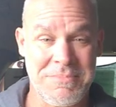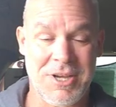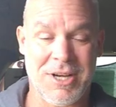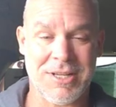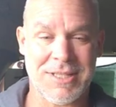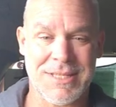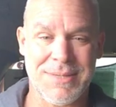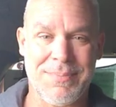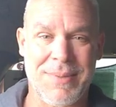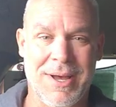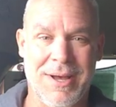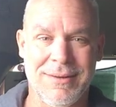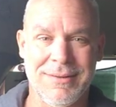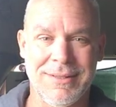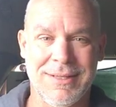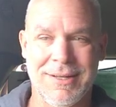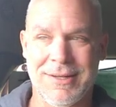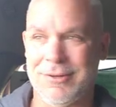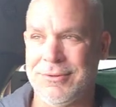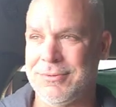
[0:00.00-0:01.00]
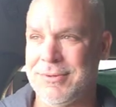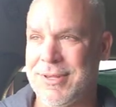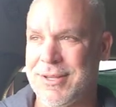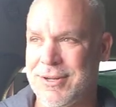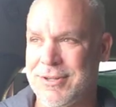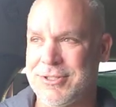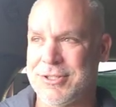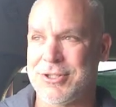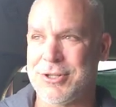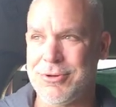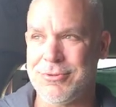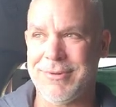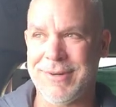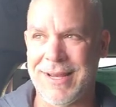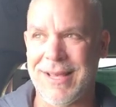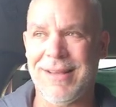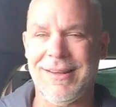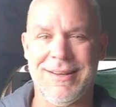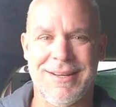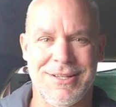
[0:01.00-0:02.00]
talks about, you know, there's two
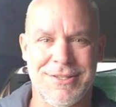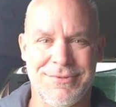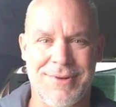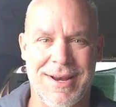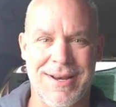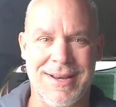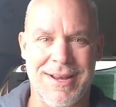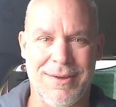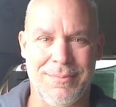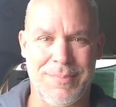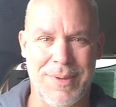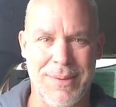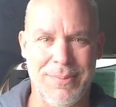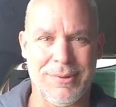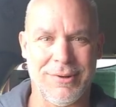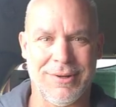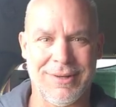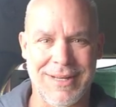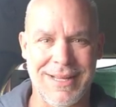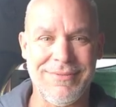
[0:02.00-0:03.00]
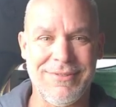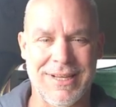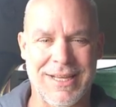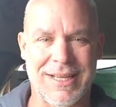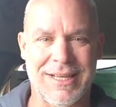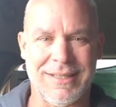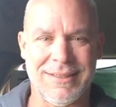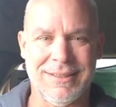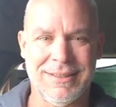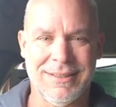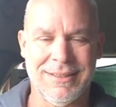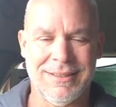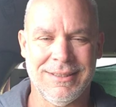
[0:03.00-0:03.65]
realities right now people are living in.